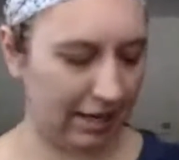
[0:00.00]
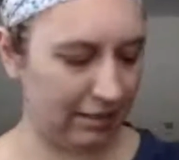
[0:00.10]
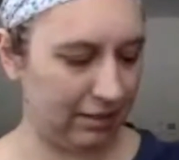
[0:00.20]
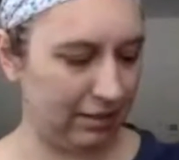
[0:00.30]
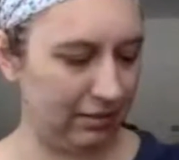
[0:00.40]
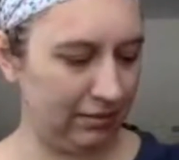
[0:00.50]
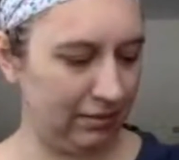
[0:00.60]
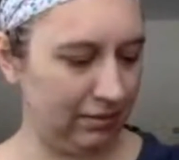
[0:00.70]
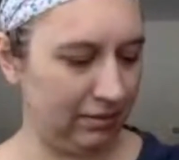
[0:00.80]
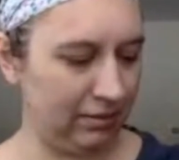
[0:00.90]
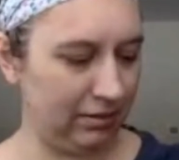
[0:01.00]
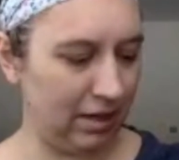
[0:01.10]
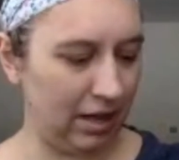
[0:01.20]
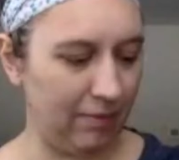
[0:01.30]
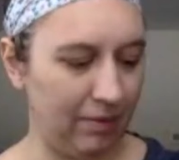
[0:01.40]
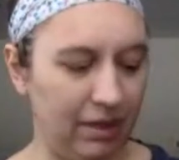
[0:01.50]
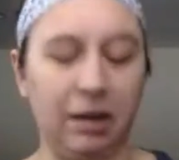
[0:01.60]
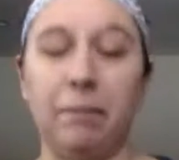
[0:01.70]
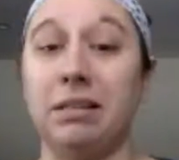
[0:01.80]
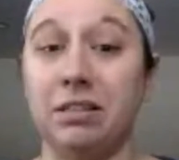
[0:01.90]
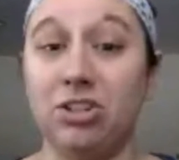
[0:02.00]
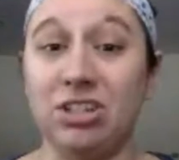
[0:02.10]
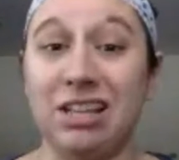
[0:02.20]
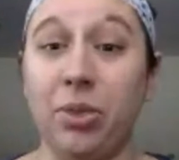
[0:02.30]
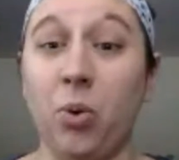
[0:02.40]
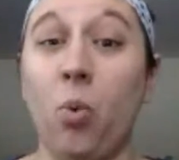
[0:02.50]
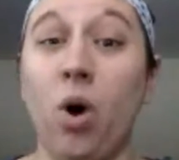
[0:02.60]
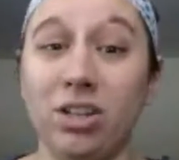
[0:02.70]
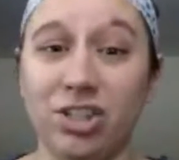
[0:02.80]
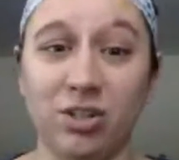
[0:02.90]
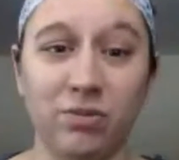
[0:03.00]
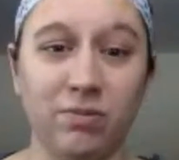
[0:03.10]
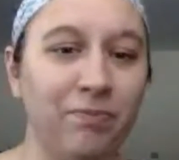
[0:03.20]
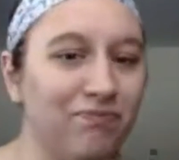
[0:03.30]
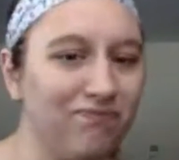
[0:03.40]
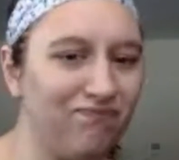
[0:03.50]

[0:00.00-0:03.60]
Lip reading: I guess. I'm getting messages up wazoo.